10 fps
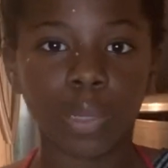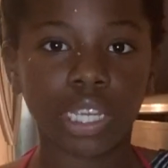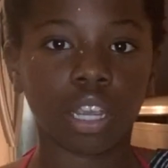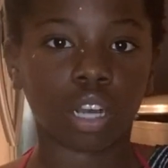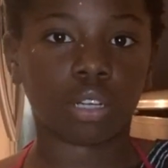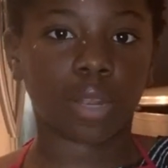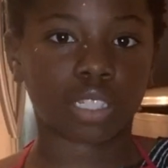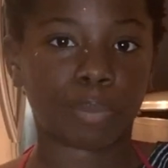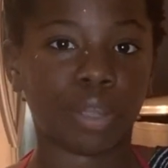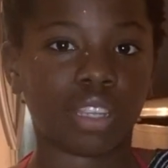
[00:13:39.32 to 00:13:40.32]
are going to
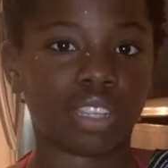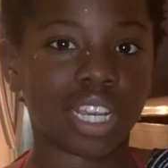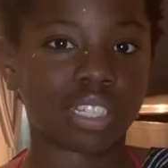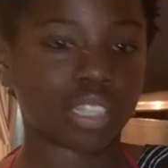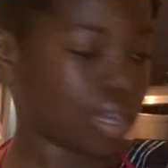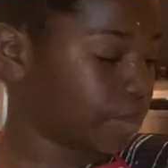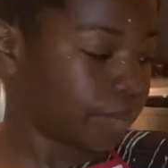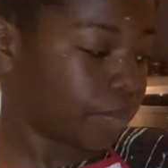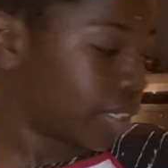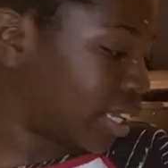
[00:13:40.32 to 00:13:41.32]
put this
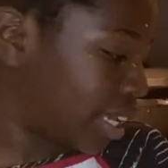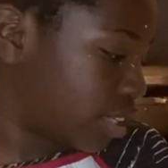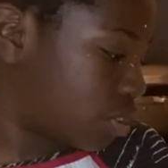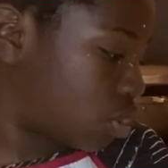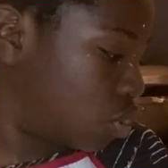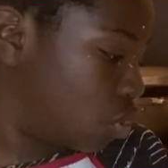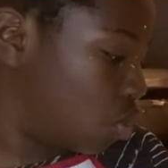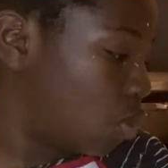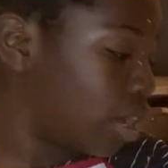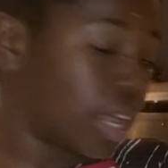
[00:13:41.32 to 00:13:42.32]
into
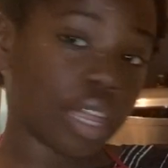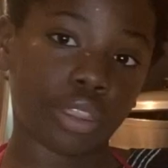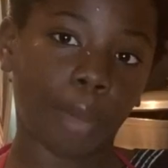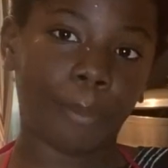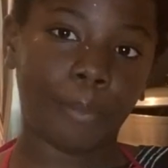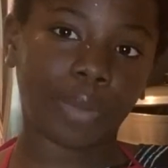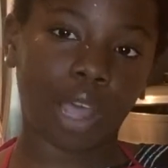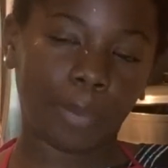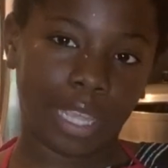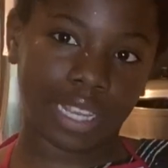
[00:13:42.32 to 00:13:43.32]
the
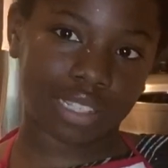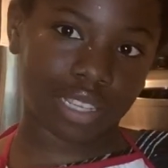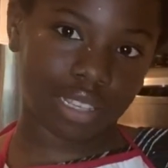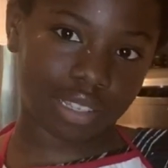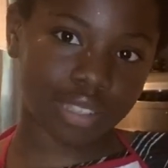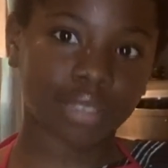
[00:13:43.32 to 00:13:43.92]
cupcake tins.